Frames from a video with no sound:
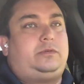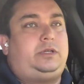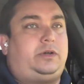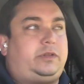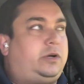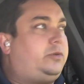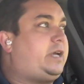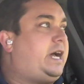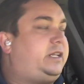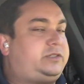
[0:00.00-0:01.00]
the old
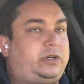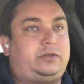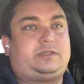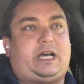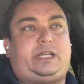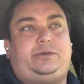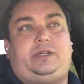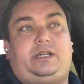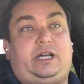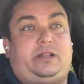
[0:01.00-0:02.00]
adage goes, how do you
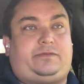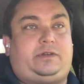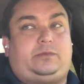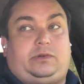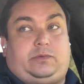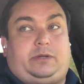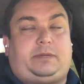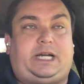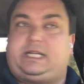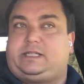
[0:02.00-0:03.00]
eat an elephant? Well, one
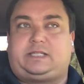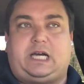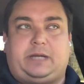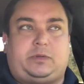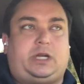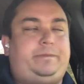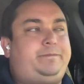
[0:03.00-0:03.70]
bite at a time, right?